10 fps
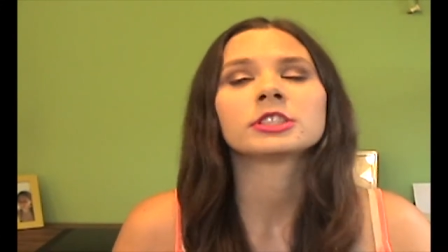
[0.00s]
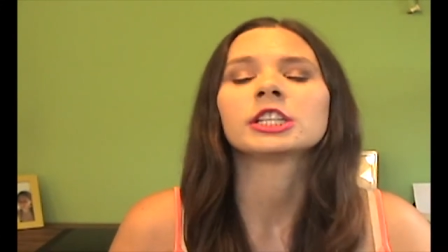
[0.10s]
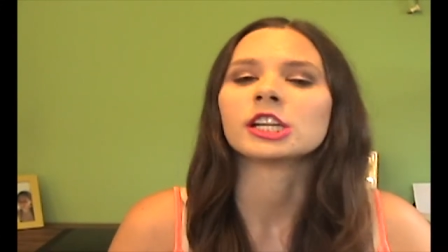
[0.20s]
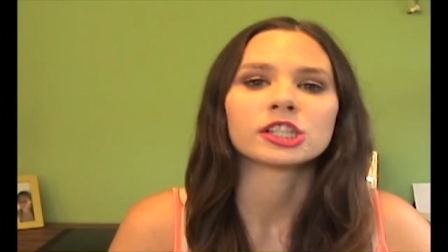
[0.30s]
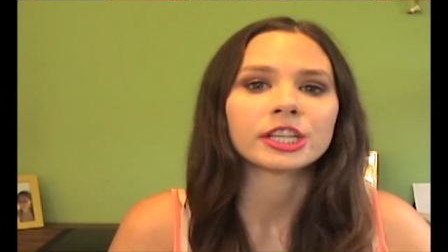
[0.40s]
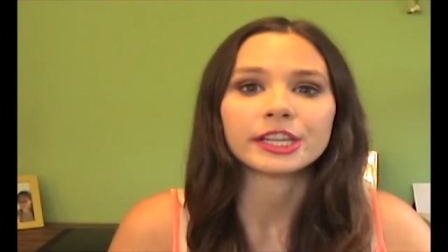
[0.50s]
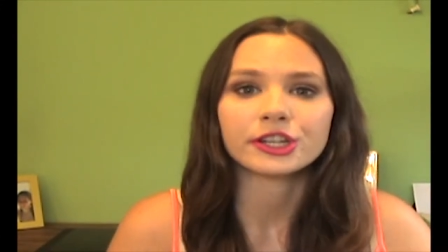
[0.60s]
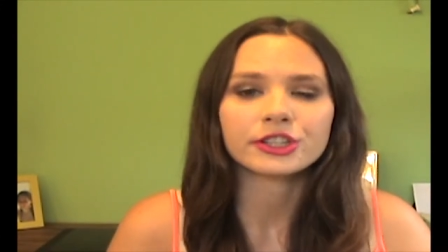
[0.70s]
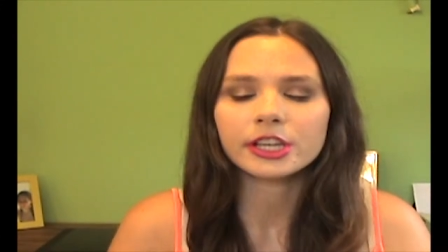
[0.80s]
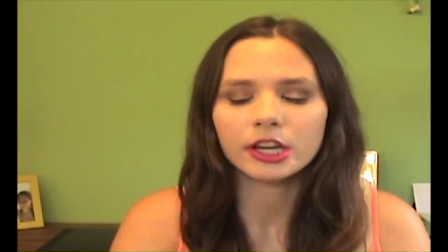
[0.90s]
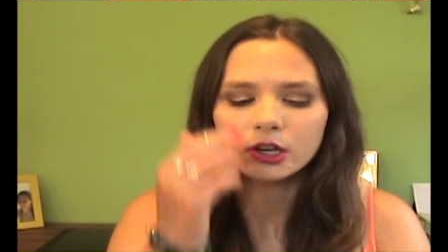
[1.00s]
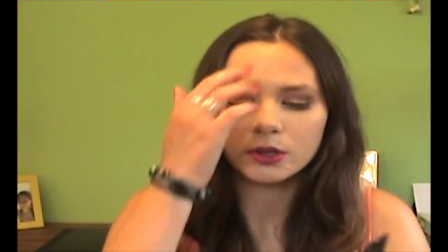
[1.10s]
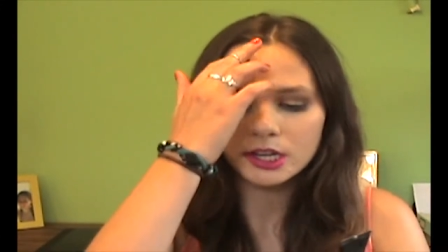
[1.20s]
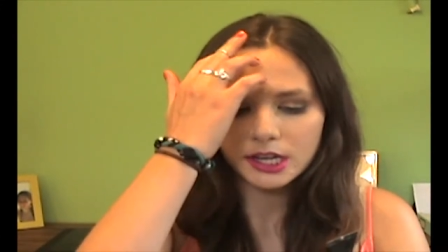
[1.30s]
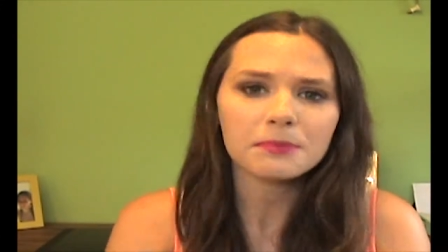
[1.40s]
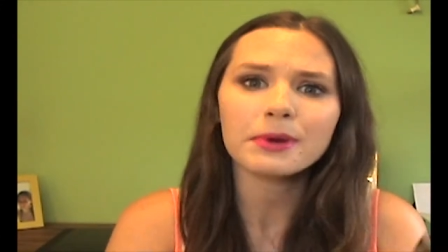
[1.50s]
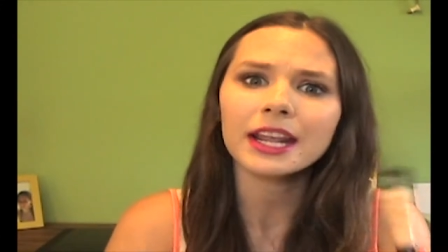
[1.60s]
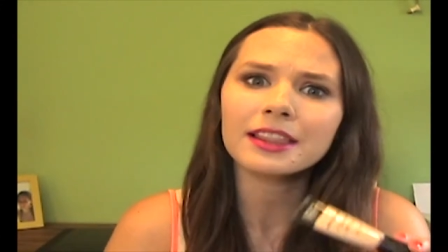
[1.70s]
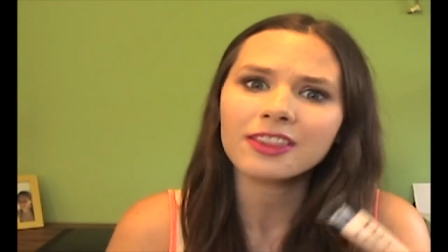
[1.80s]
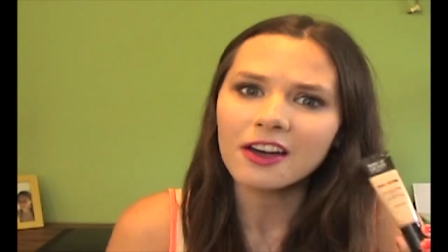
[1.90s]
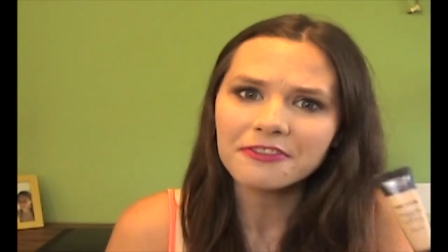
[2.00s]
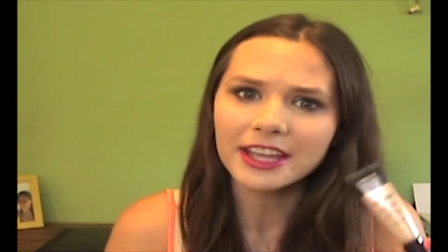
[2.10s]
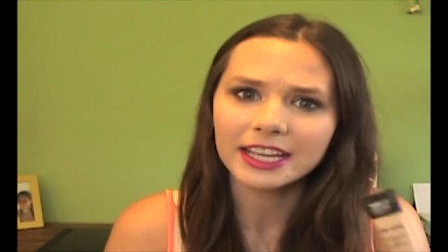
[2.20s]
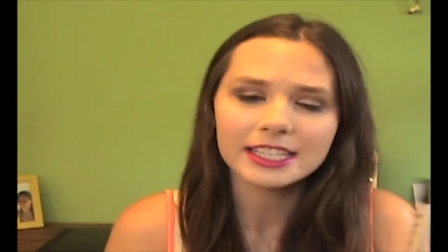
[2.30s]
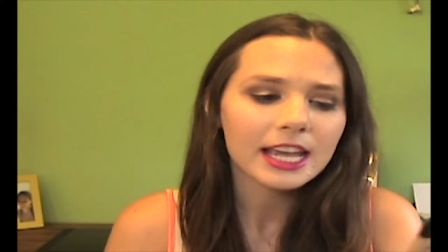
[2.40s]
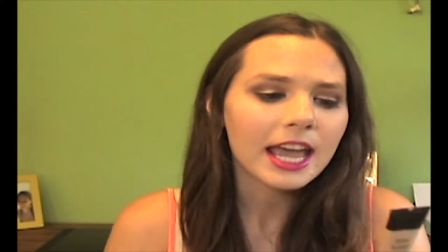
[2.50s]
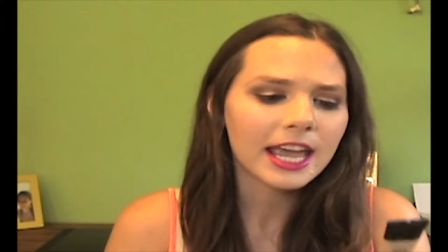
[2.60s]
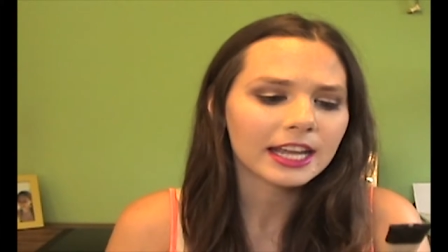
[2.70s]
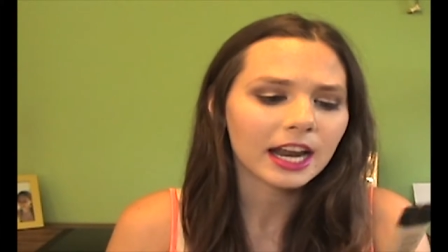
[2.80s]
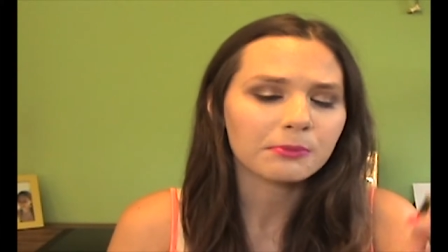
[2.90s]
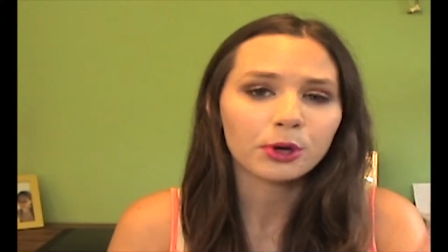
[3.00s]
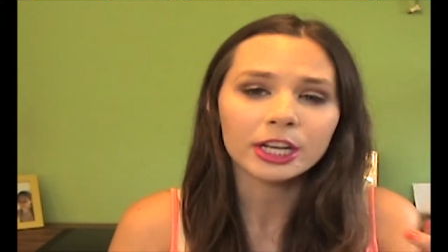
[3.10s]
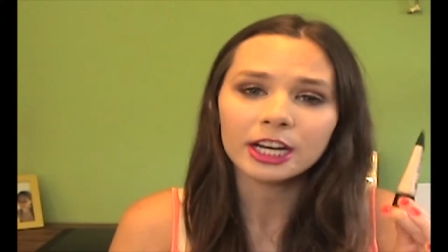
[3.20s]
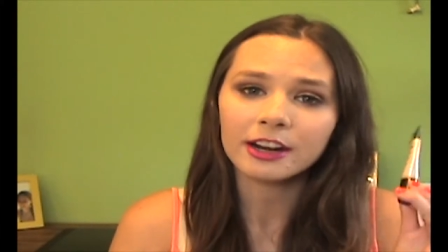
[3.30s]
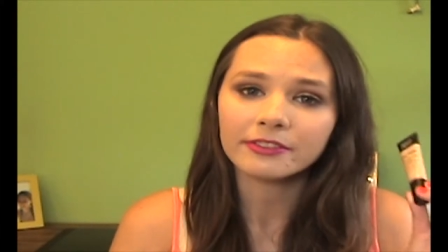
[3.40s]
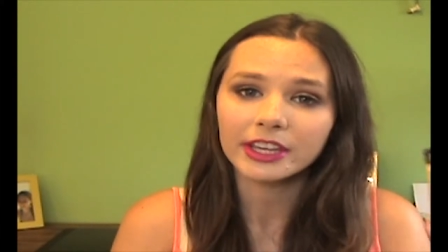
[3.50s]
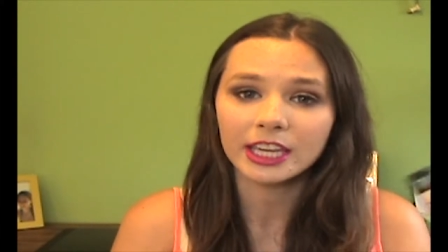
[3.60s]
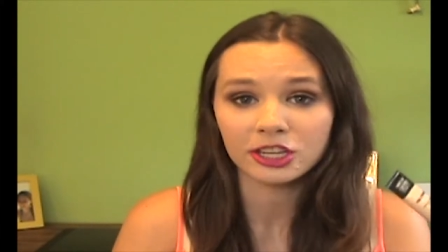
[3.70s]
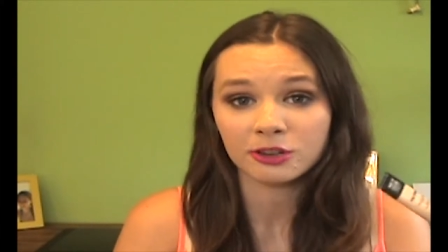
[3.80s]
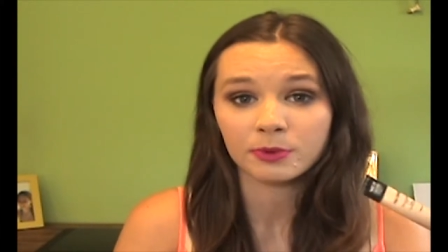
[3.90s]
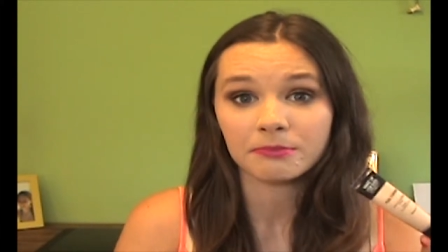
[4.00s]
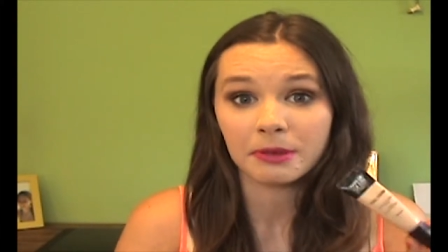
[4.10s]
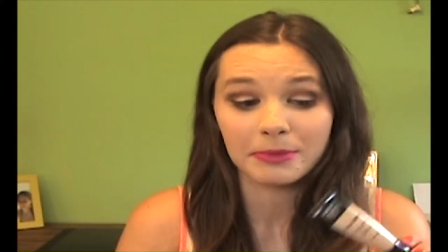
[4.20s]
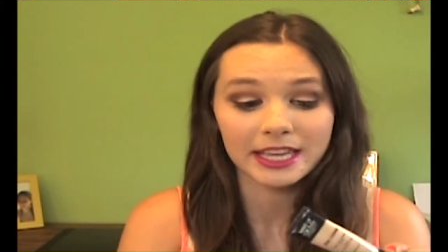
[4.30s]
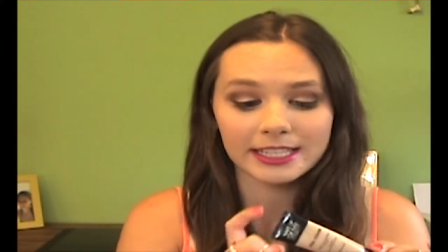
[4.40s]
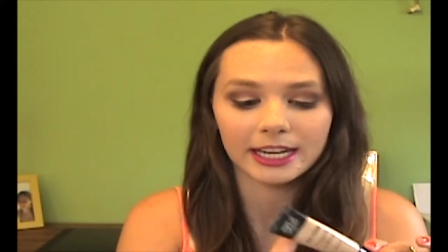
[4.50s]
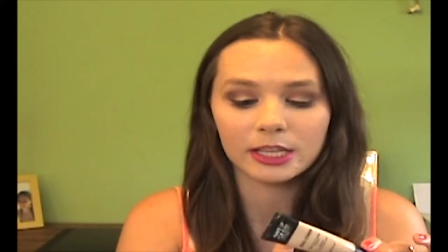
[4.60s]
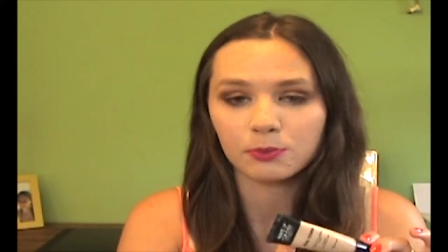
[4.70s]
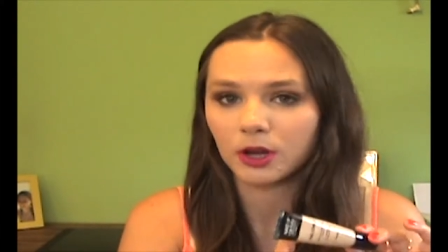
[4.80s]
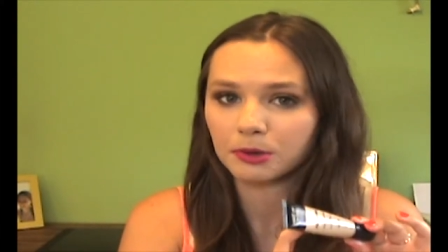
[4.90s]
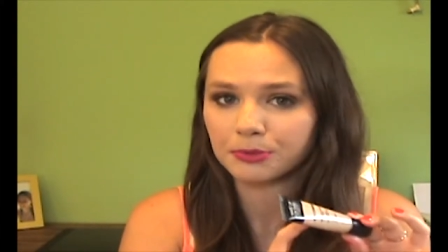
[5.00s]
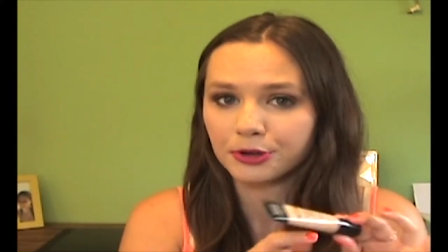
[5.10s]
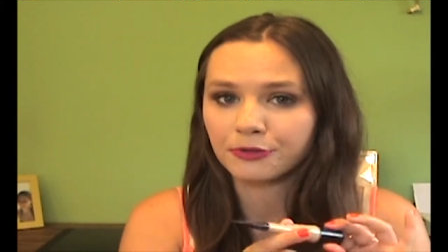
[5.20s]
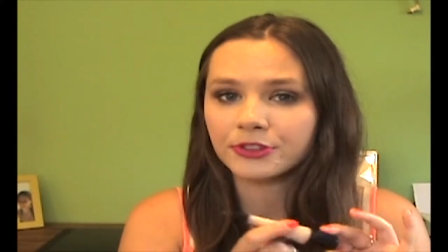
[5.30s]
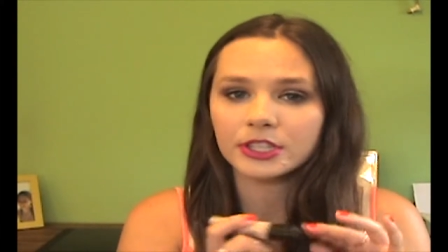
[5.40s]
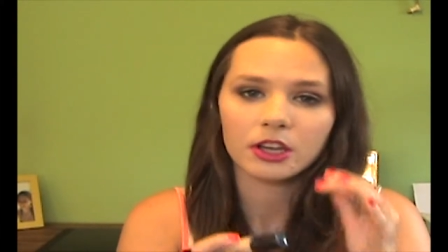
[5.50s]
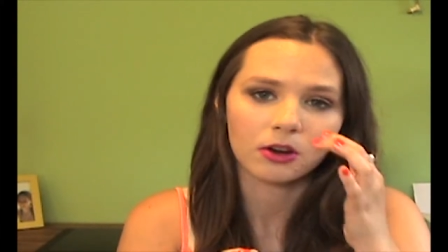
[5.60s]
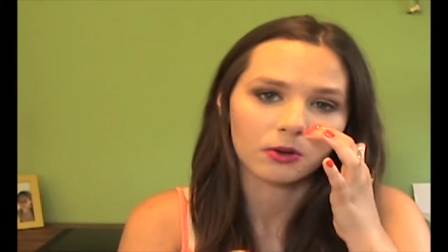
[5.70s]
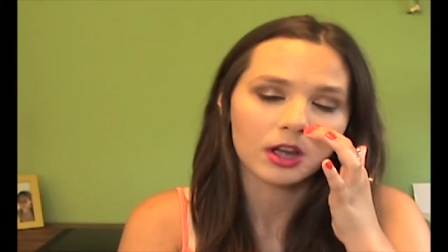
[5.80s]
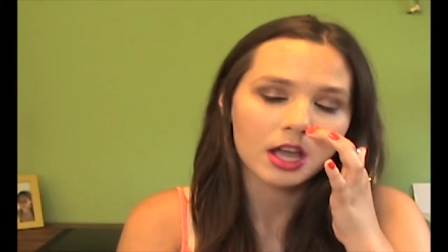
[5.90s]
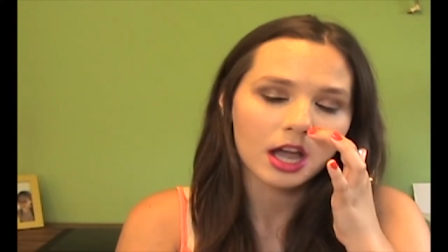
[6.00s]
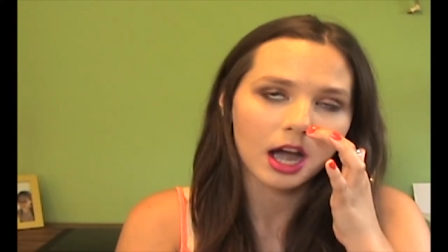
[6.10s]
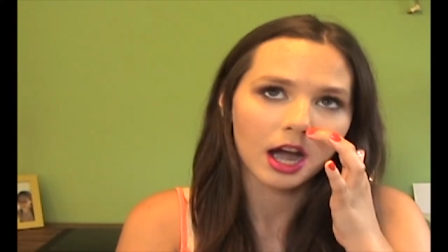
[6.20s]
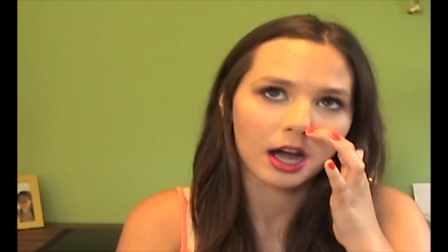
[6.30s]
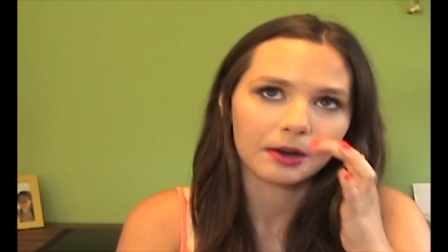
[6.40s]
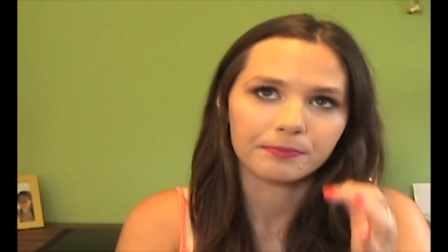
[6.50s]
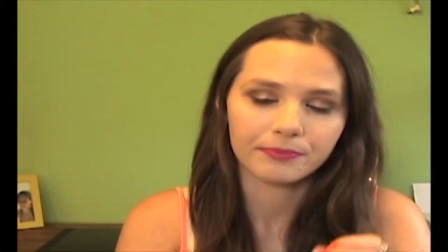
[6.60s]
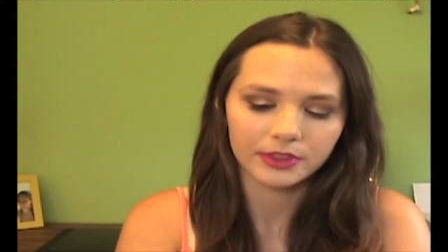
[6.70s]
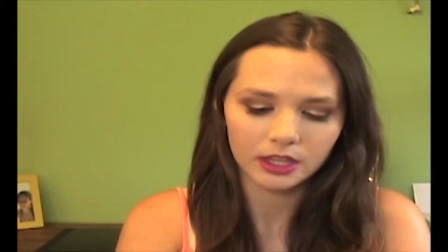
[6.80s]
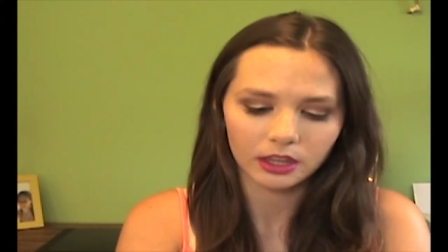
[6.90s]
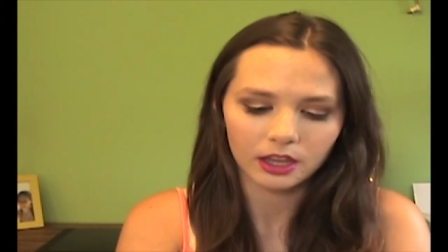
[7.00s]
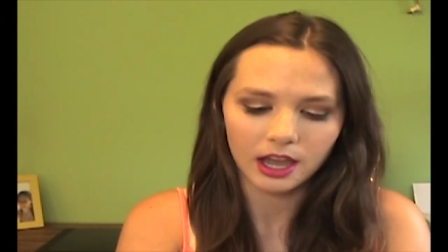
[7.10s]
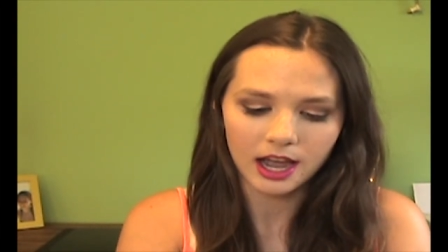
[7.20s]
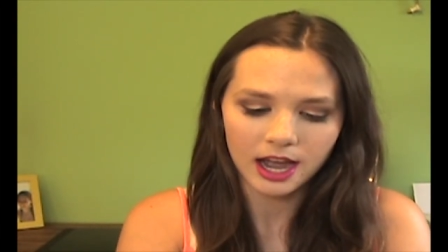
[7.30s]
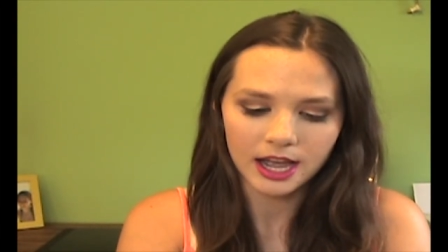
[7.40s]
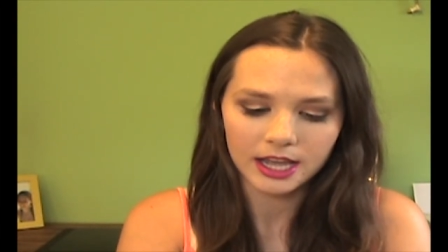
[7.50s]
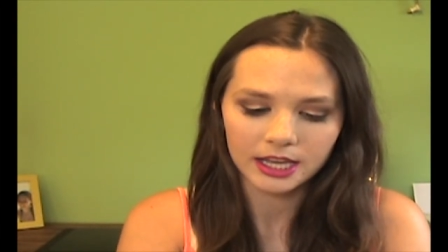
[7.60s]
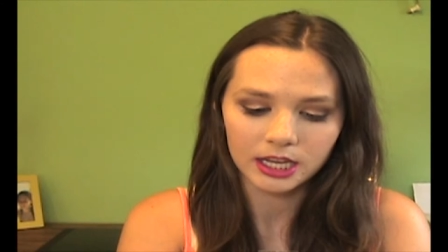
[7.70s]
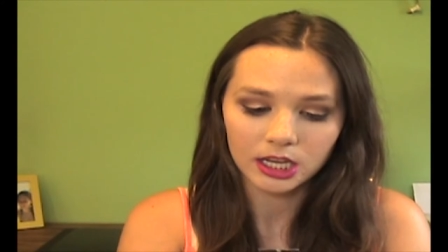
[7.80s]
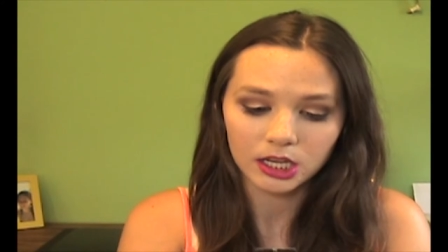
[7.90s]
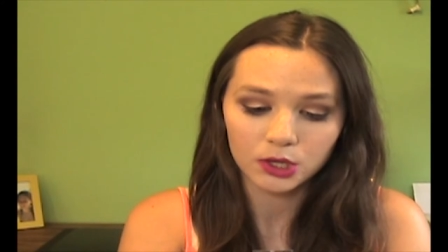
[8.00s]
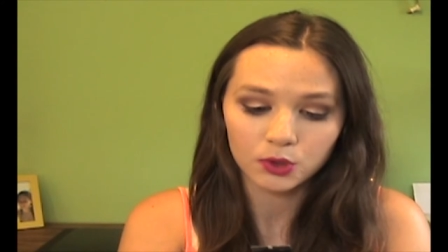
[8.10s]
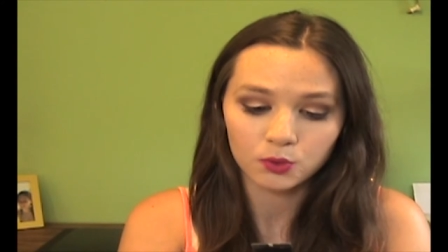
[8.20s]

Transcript: years and years ago, but I love it and I brought it on vacation with me because it is waterproof, so I